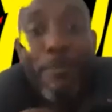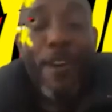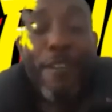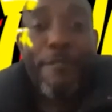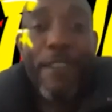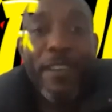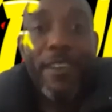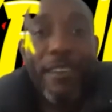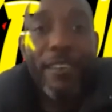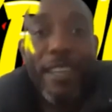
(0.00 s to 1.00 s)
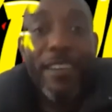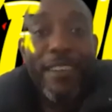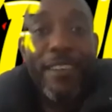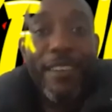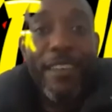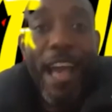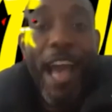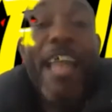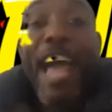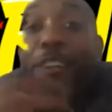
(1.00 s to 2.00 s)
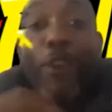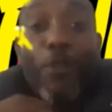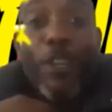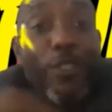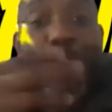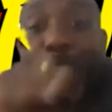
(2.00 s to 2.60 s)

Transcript: bro. And I know this. see